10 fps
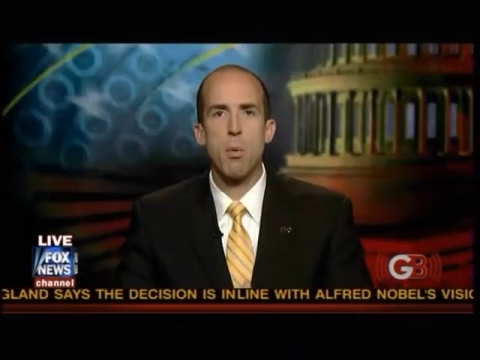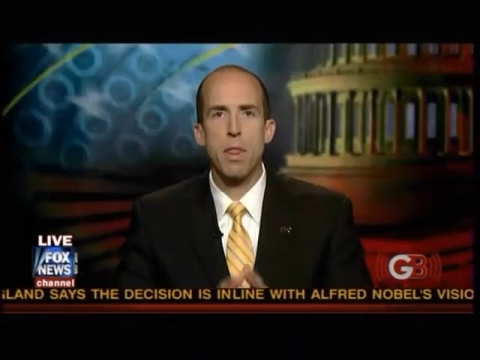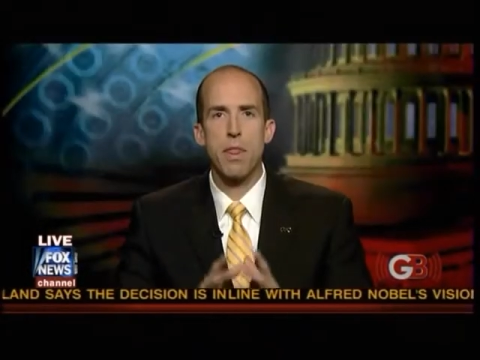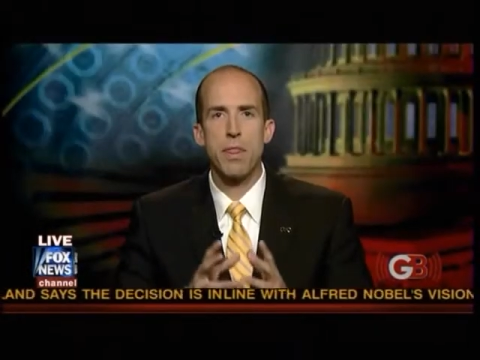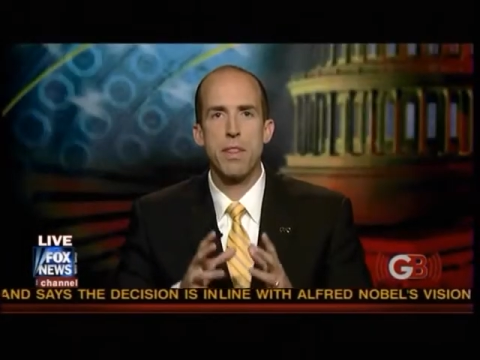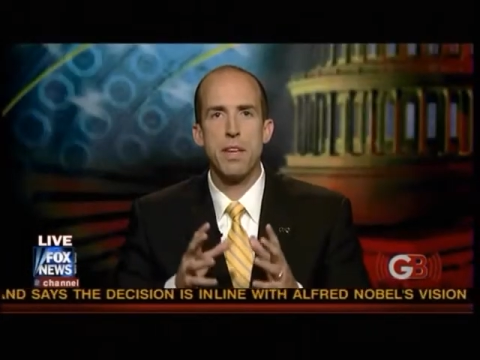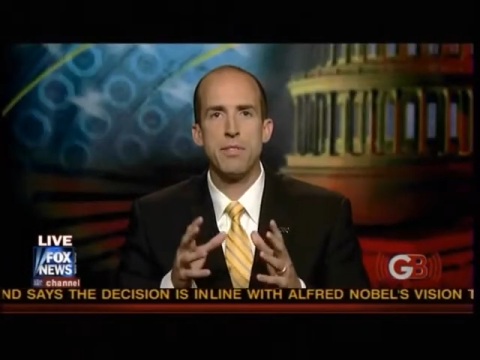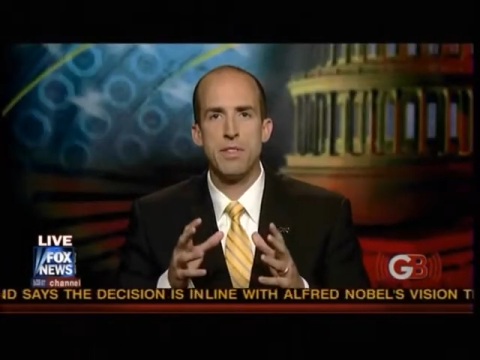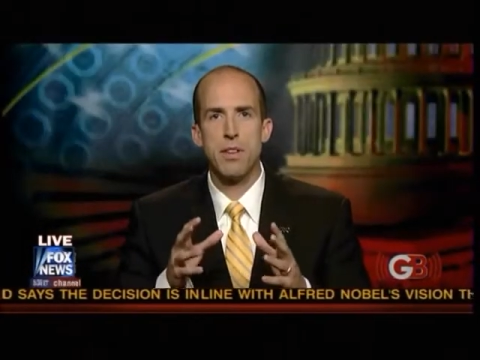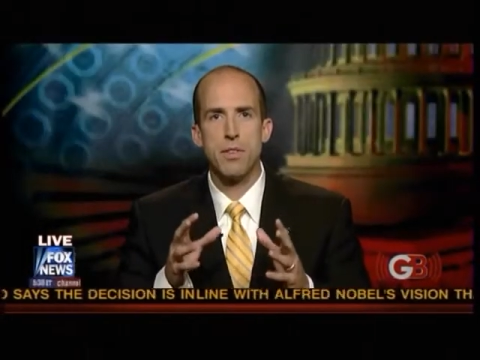But what
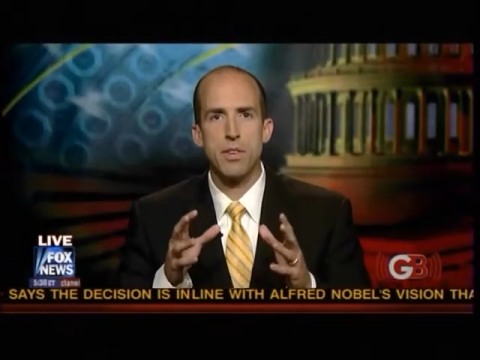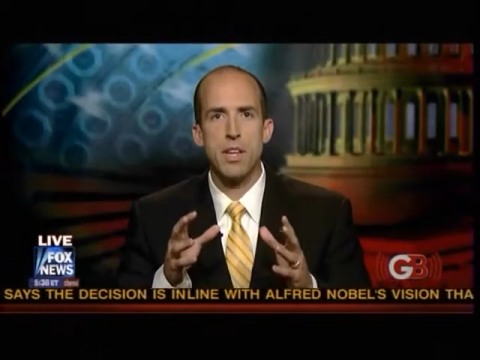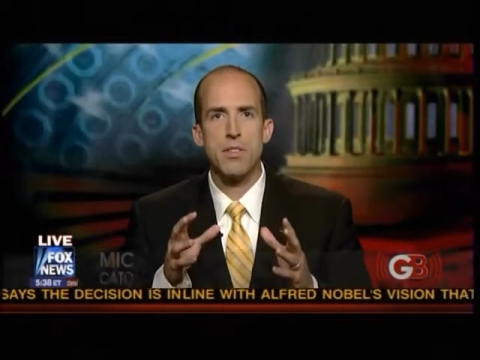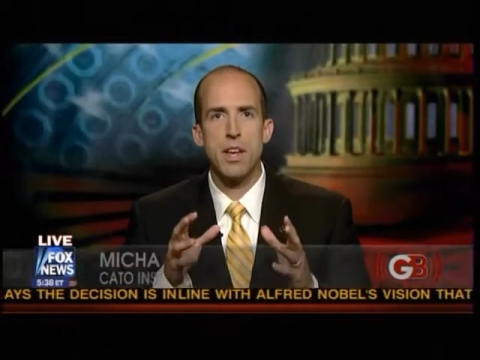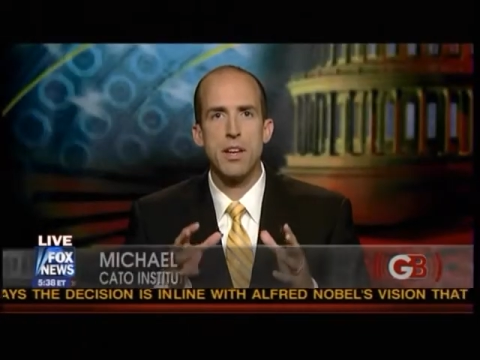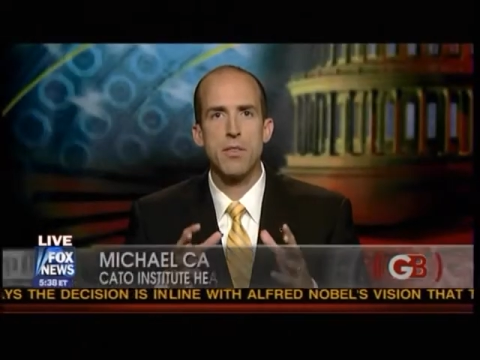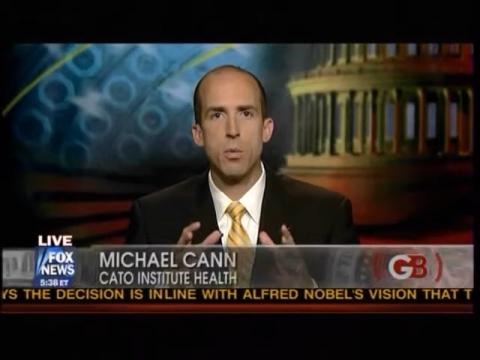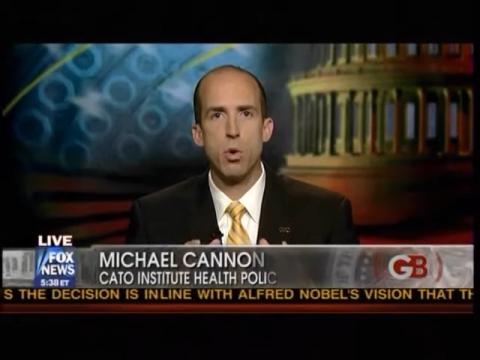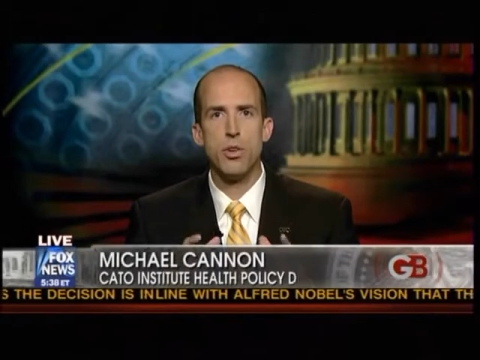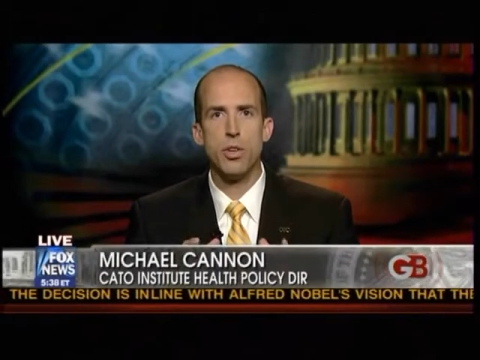the
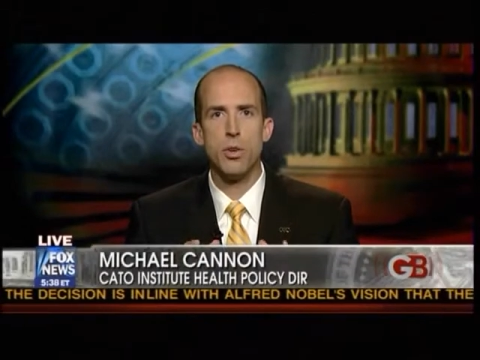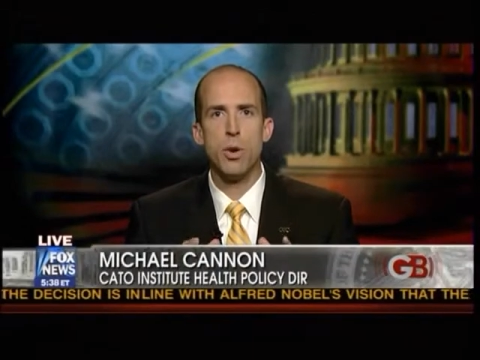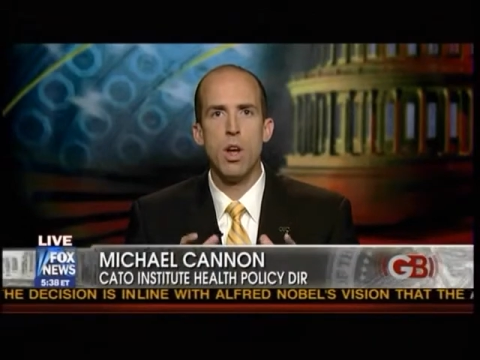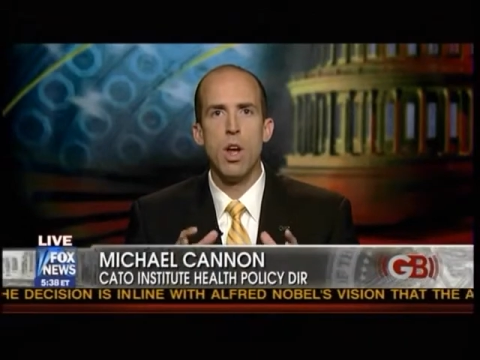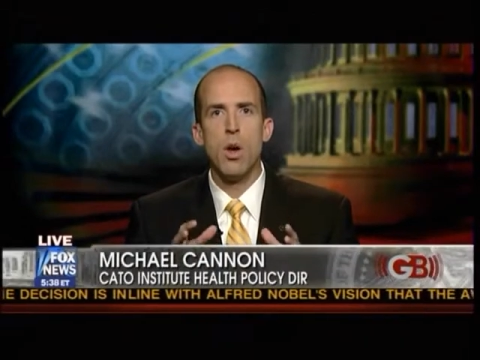incentives would do